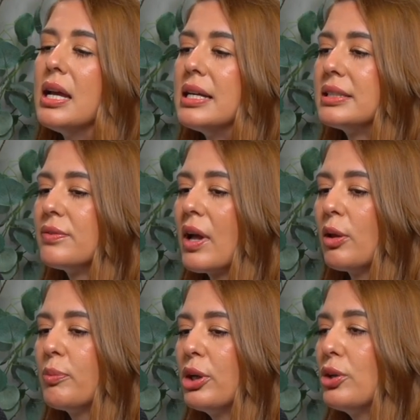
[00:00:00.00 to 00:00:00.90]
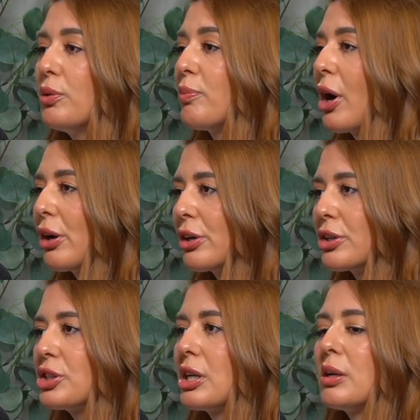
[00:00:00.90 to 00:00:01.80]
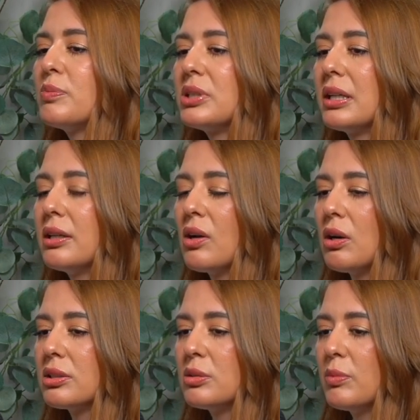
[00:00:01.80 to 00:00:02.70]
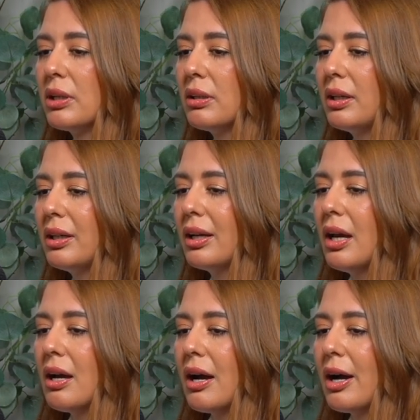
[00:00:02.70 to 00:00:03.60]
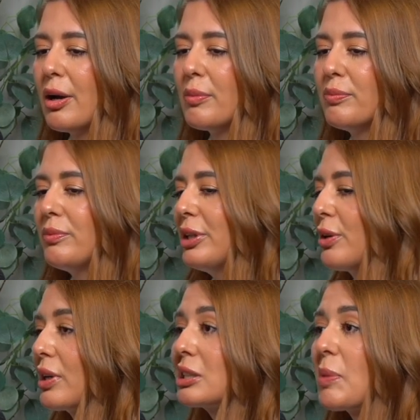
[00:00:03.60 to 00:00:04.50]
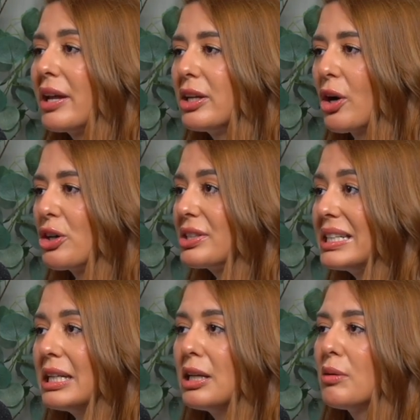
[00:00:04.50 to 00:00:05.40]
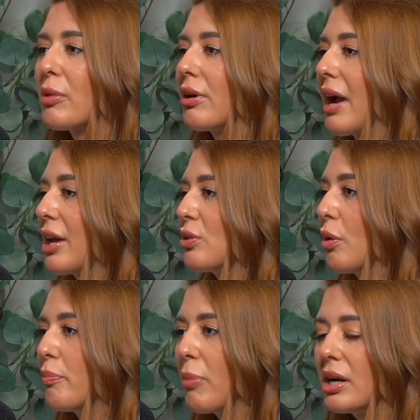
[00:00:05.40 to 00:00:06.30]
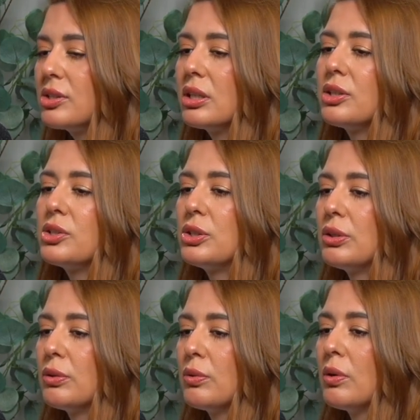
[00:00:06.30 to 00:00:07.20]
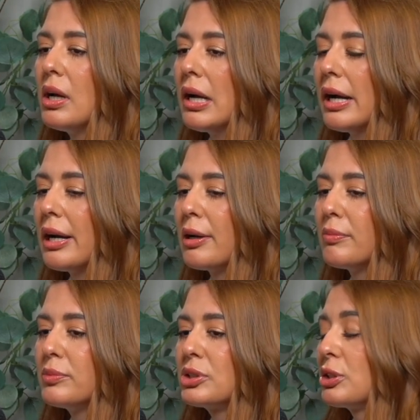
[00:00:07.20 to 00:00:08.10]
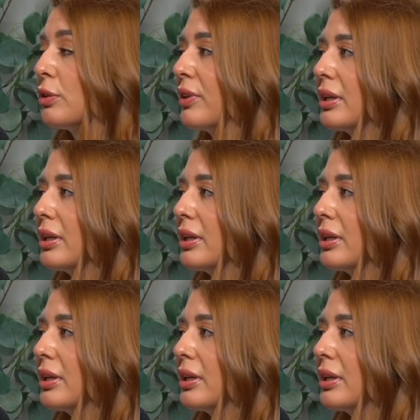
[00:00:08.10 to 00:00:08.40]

developing new partnerships, and ultimately expanding our team, our annual budget to serving